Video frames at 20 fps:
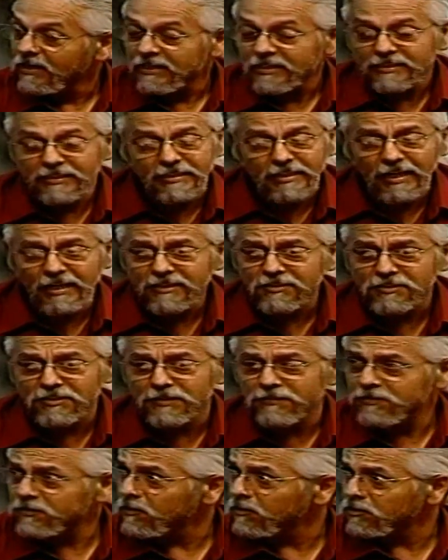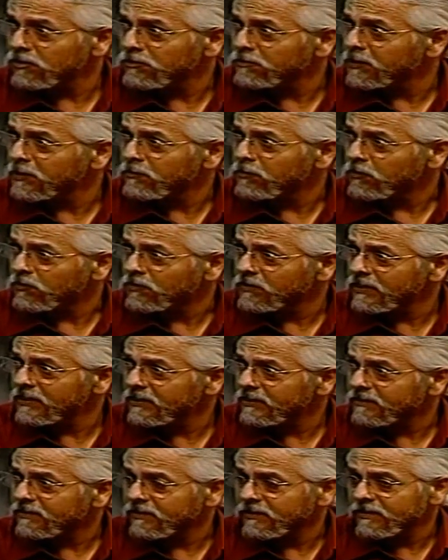Not as difficult as people would
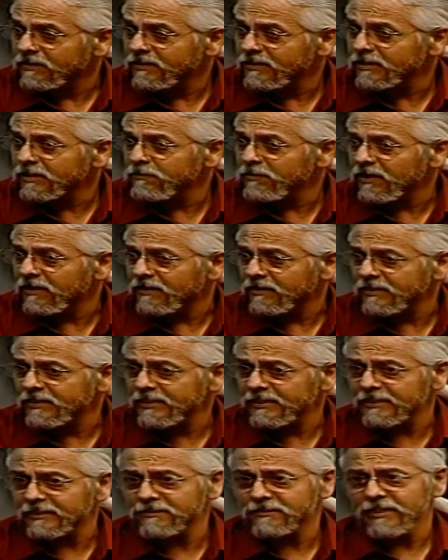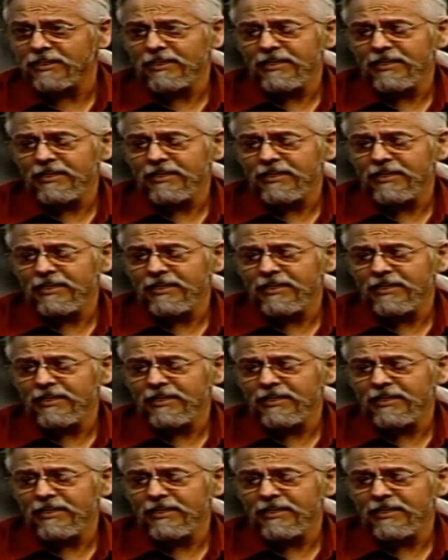think. The thing about it is,